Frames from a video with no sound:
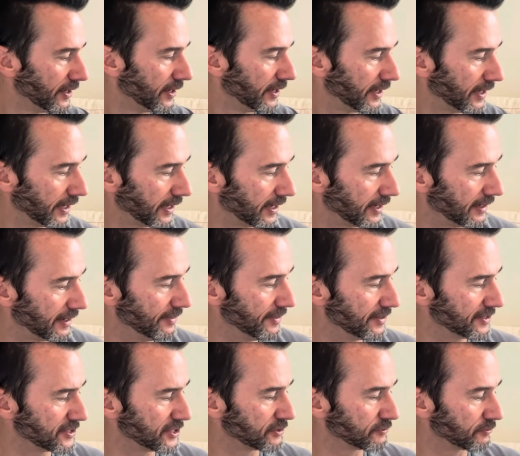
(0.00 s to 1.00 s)
And
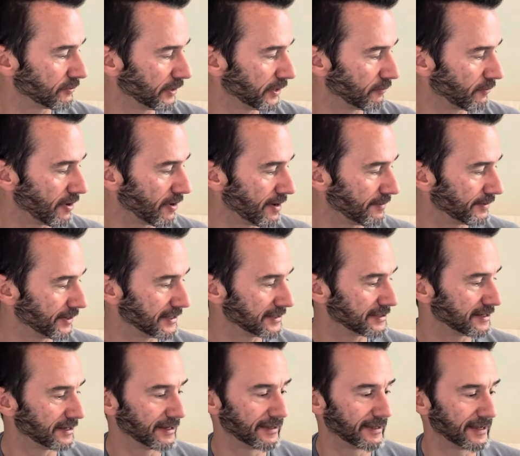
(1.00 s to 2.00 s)
this is really where I'm going to
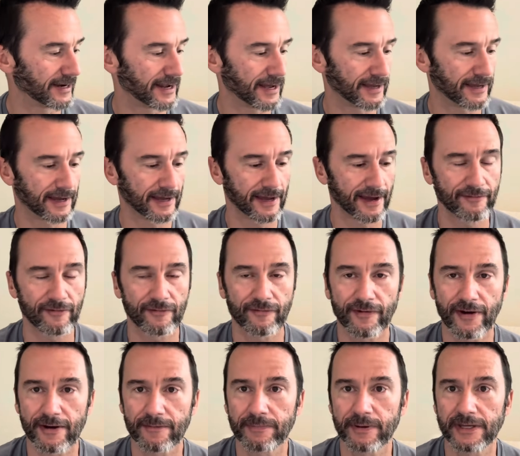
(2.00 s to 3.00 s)
tell you that I have a
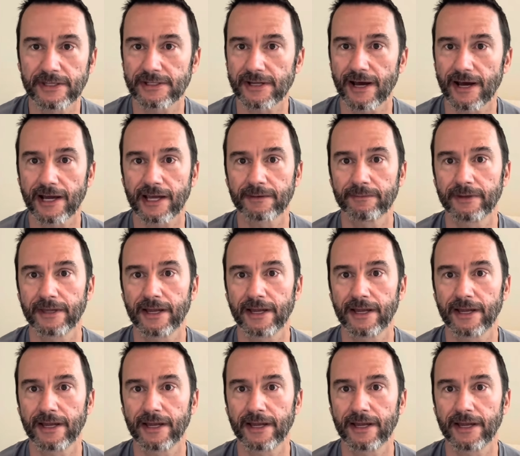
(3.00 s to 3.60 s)
5-page document.